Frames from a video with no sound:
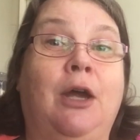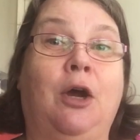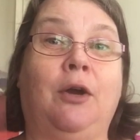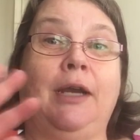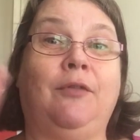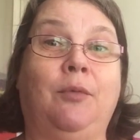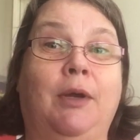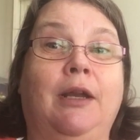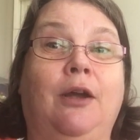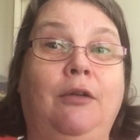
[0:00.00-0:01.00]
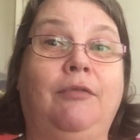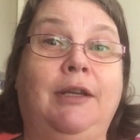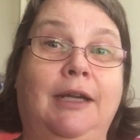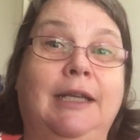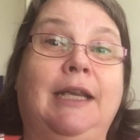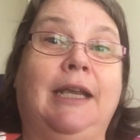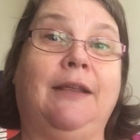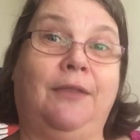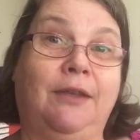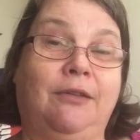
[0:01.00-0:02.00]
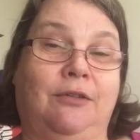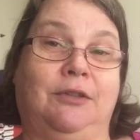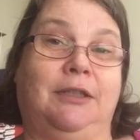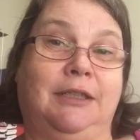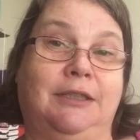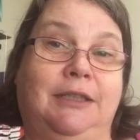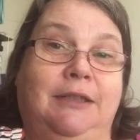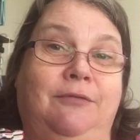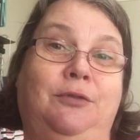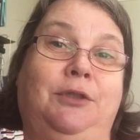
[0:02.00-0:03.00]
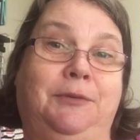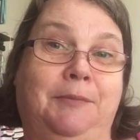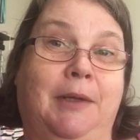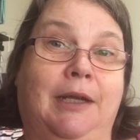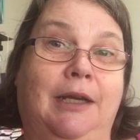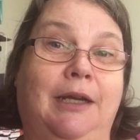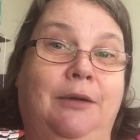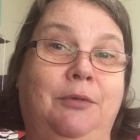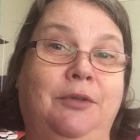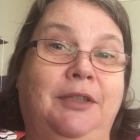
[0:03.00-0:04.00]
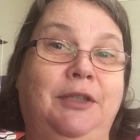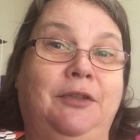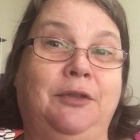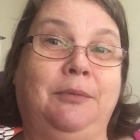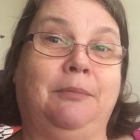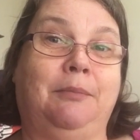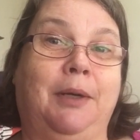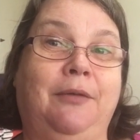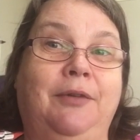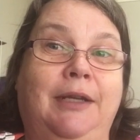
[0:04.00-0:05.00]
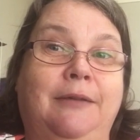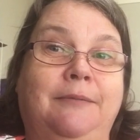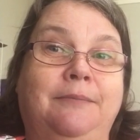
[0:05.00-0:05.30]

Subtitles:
Alright everyone, hopefully I can get this onto the internet for you. We'll see you soon. Bye for now.